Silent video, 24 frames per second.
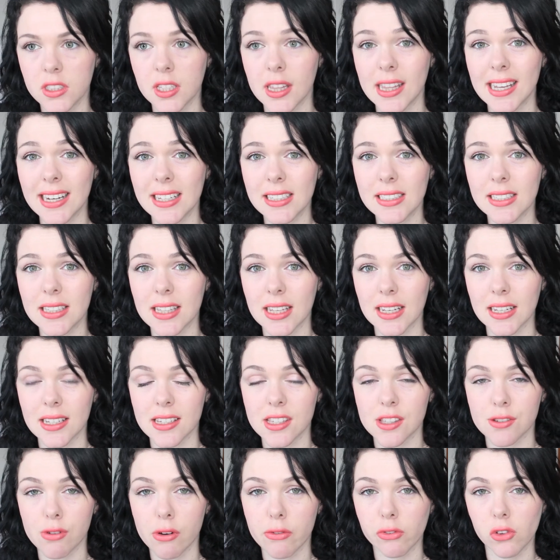So the next thing is
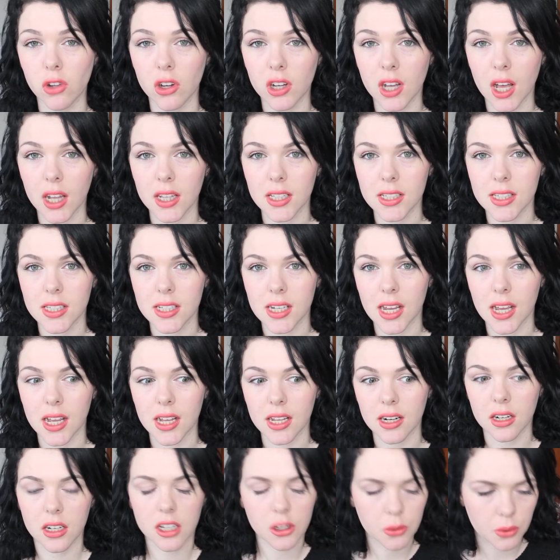the Revlon Color
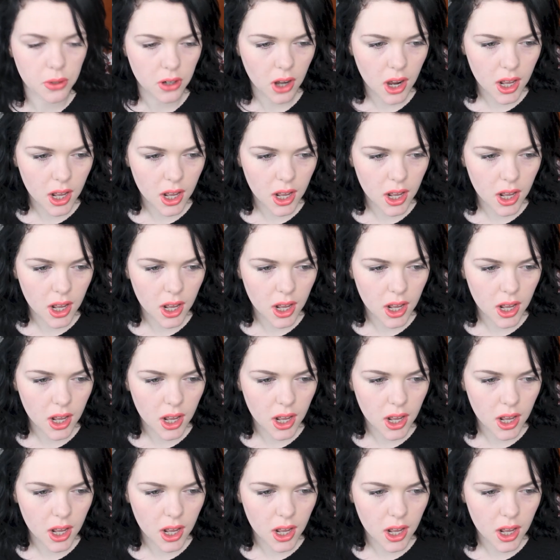Stay Liquid